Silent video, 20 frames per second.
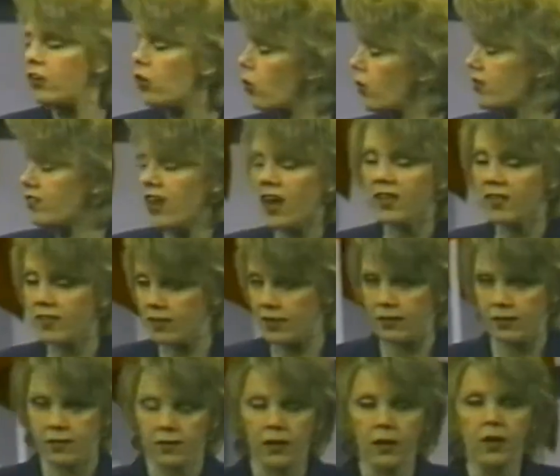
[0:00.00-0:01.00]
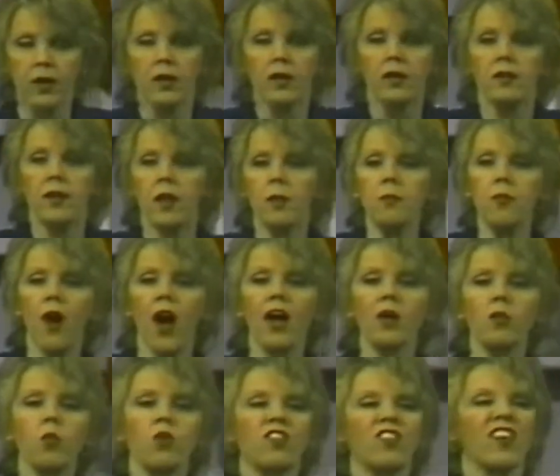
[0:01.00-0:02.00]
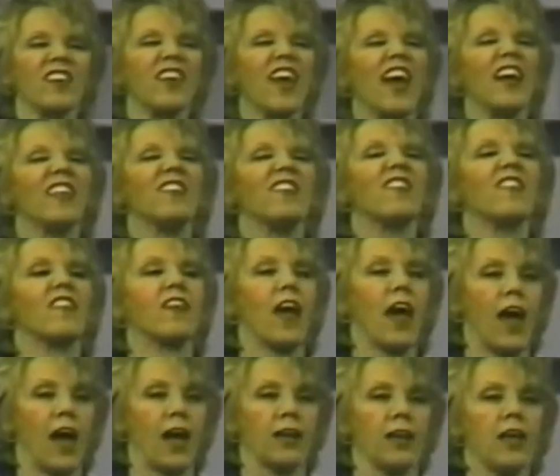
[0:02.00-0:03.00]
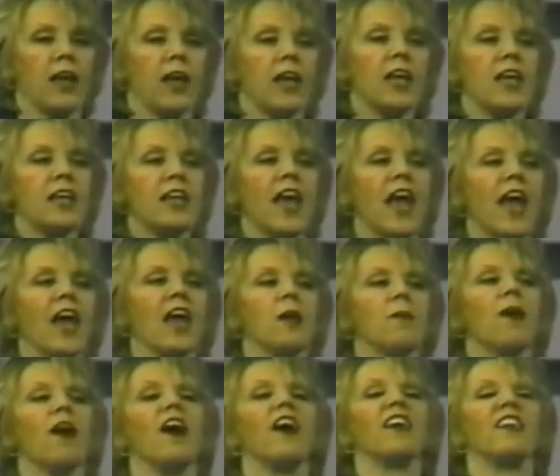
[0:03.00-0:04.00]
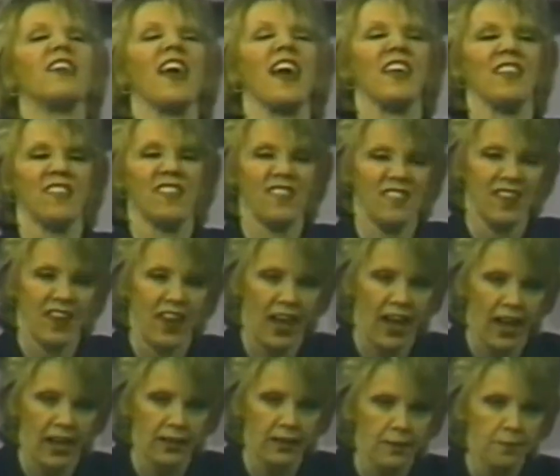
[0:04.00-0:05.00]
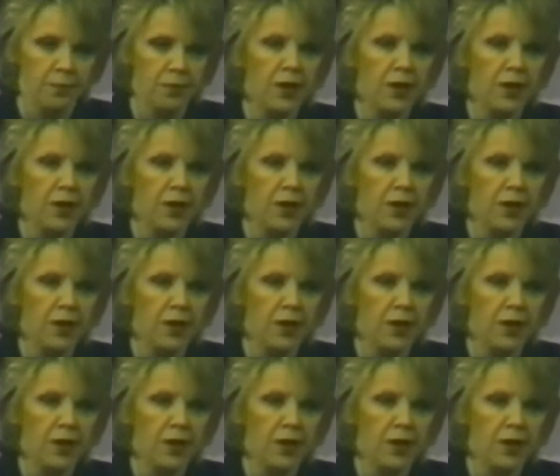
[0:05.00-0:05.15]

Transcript: No, it doesn't. Nimrod was against God. He came against God.